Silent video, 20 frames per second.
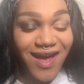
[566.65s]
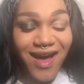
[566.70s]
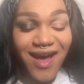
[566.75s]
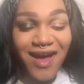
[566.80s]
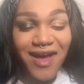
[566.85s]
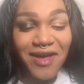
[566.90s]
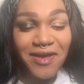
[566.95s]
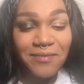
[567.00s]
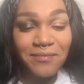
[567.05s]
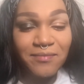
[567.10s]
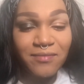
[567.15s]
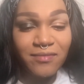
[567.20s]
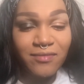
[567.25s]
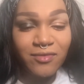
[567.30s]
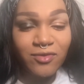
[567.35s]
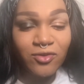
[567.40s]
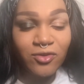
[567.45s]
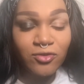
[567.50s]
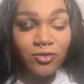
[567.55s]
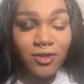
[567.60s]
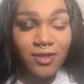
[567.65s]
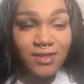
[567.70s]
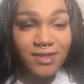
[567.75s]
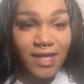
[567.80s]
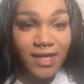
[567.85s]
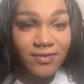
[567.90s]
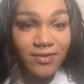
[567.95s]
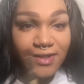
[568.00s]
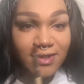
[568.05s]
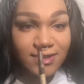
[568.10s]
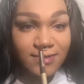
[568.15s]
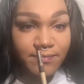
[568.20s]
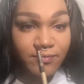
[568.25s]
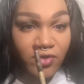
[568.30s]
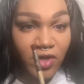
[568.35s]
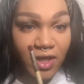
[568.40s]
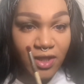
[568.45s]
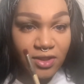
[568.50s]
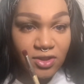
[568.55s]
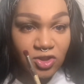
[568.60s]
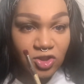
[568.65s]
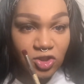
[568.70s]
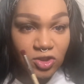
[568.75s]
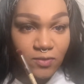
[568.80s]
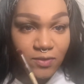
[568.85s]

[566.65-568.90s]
I'm gonna take this brush,